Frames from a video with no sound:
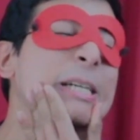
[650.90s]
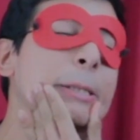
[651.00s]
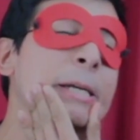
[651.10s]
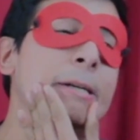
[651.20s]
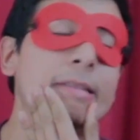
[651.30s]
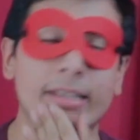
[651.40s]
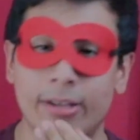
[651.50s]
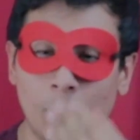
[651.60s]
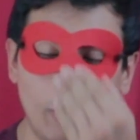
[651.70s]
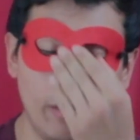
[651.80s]
I don't think
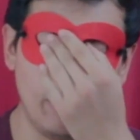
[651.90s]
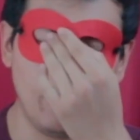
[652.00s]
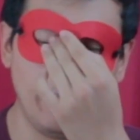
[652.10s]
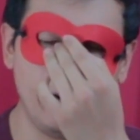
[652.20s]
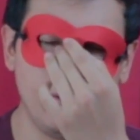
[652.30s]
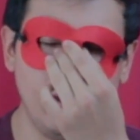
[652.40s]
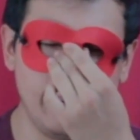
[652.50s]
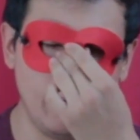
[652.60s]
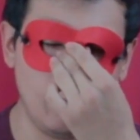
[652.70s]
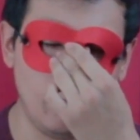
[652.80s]
there was. I really don't
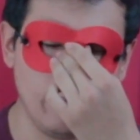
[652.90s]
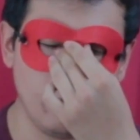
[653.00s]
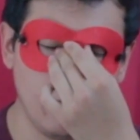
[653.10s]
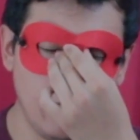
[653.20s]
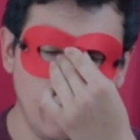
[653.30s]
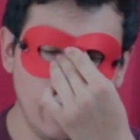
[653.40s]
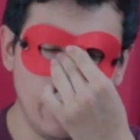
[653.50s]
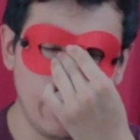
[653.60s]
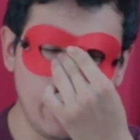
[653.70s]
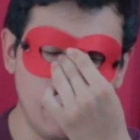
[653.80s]
think there was.
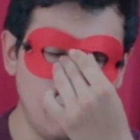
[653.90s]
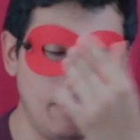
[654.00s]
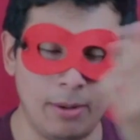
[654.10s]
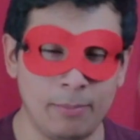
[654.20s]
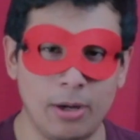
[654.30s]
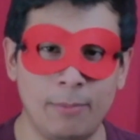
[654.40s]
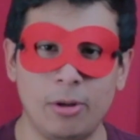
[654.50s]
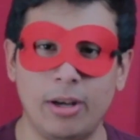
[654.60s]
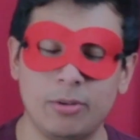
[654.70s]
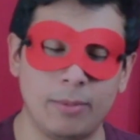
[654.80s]
I'm
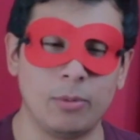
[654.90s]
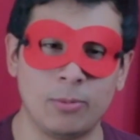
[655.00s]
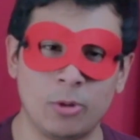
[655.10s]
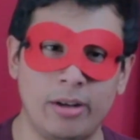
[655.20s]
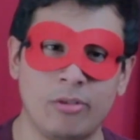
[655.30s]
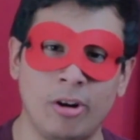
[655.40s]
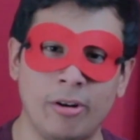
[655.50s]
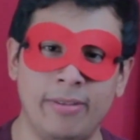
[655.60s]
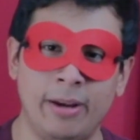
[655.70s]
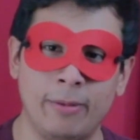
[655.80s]
trying to
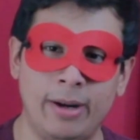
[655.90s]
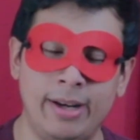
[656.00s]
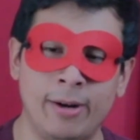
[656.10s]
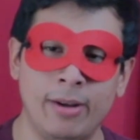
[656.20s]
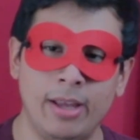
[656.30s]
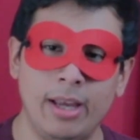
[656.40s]
struggle to think right now.